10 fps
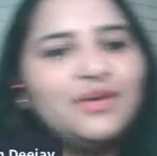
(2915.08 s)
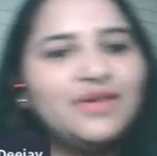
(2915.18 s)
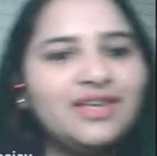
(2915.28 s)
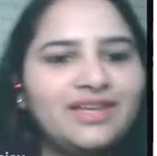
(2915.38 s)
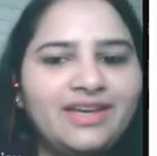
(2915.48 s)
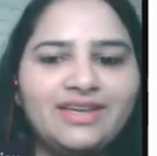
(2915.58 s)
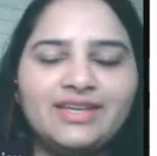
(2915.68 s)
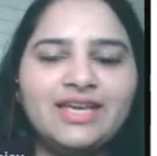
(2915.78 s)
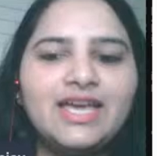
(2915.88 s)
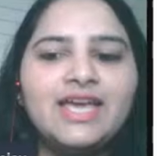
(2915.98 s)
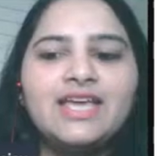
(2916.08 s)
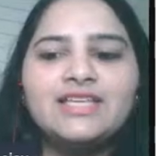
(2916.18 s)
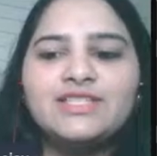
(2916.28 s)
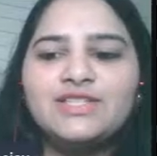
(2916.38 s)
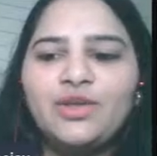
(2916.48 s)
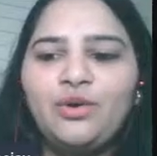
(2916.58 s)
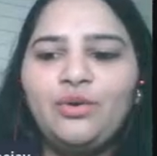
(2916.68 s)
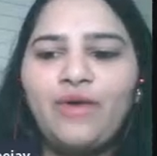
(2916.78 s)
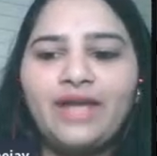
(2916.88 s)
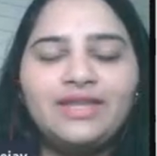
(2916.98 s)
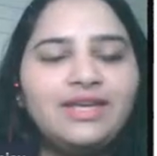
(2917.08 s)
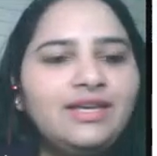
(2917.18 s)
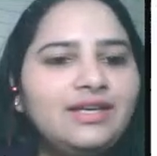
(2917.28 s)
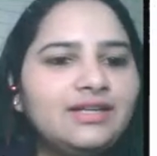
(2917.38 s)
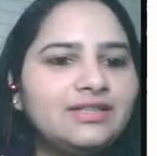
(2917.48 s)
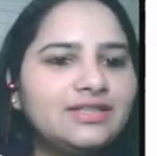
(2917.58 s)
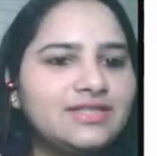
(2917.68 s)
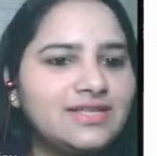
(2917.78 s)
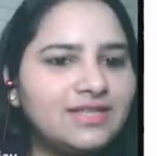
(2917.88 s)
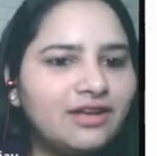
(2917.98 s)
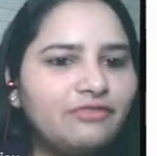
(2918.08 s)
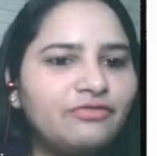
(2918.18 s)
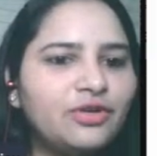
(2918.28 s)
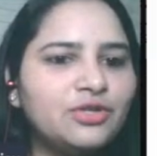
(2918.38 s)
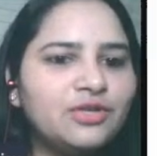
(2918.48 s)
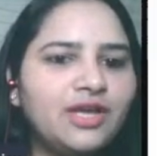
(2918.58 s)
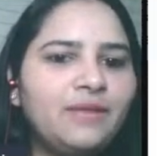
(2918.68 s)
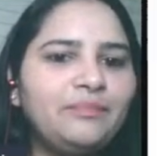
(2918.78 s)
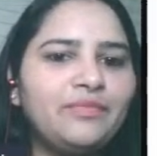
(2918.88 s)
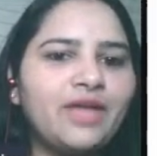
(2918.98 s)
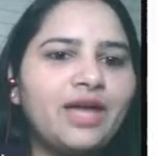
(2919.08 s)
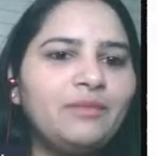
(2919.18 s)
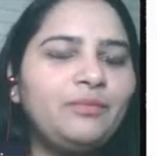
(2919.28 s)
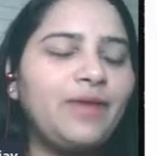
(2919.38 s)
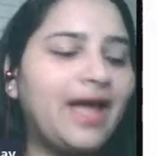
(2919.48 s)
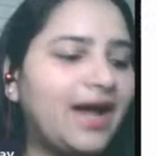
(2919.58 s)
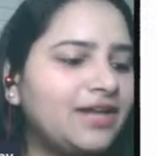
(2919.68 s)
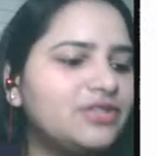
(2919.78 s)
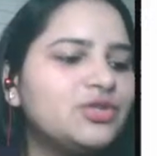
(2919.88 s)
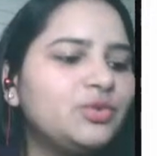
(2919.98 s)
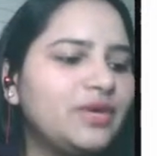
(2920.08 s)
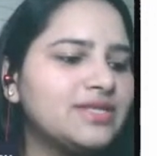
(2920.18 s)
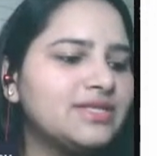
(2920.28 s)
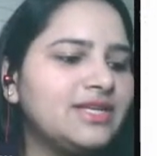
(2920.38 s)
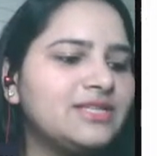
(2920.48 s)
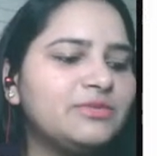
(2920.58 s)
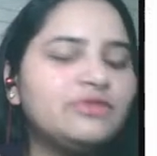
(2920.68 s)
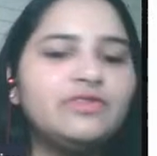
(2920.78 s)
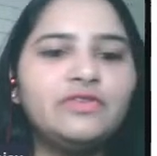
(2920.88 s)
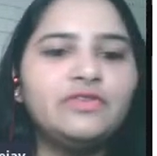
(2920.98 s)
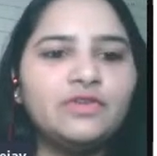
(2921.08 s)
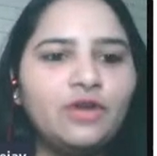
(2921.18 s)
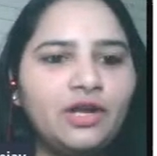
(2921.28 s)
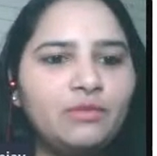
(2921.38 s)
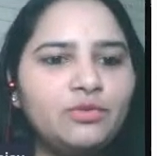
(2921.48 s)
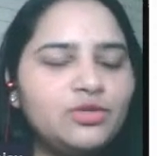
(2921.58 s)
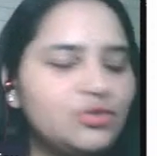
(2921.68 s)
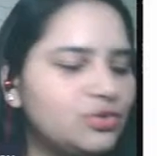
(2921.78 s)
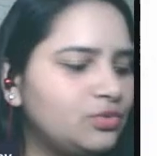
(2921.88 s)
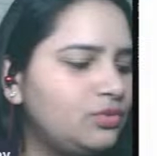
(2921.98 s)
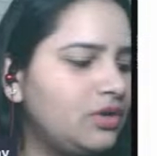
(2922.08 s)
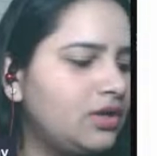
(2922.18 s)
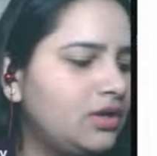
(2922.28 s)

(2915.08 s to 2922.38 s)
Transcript: Okay. So I think this is enough for today. I planned two essays, but we were not able to do